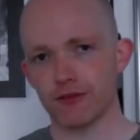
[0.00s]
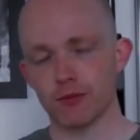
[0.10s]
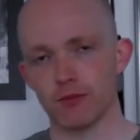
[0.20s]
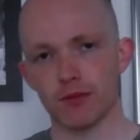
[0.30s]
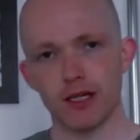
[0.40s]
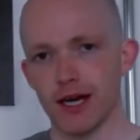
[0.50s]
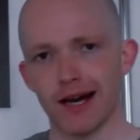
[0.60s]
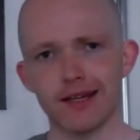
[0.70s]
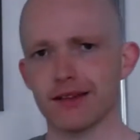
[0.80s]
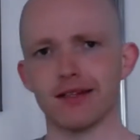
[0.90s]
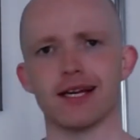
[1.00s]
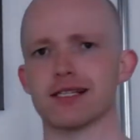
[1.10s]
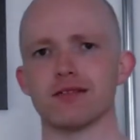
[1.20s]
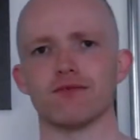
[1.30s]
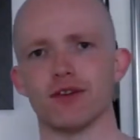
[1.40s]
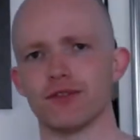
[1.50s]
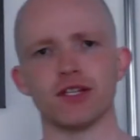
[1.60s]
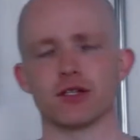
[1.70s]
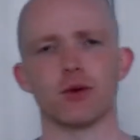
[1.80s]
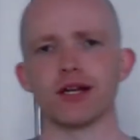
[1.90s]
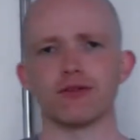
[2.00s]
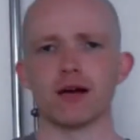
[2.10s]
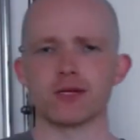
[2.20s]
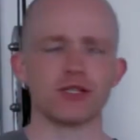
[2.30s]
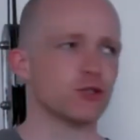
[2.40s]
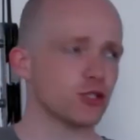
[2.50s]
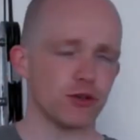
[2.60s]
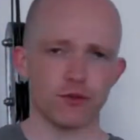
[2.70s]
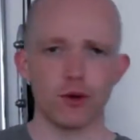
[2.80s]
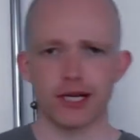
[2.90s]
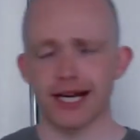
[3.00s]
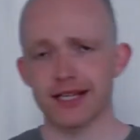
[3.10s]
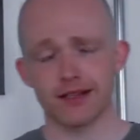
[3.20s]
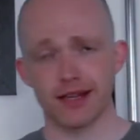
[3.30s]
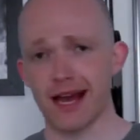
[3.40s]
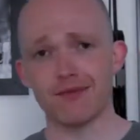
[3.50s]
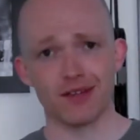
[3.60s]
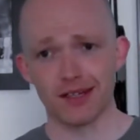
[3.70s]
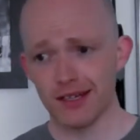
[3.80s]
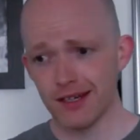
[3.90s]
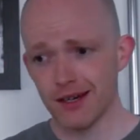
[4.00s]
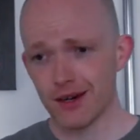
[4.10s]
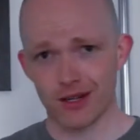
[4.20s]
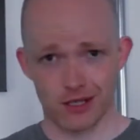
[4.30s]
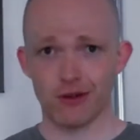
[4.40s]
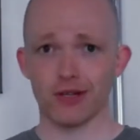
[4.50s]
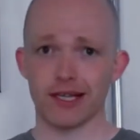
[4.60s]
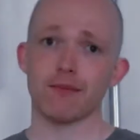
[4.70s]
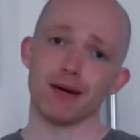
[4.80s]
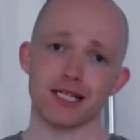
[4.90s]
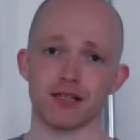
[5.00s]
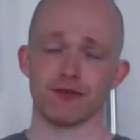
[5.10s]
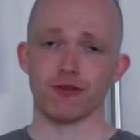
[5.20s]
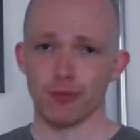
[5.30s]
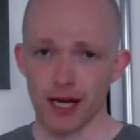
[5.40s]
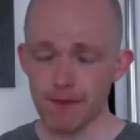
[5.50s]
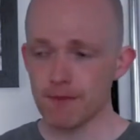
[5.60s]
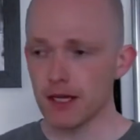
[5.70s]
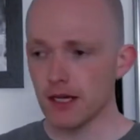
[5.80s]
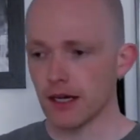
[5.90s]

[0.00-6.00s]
from anything less than 15 to 20 reps, and you should avoid anything heavy because you're going to get massive from that.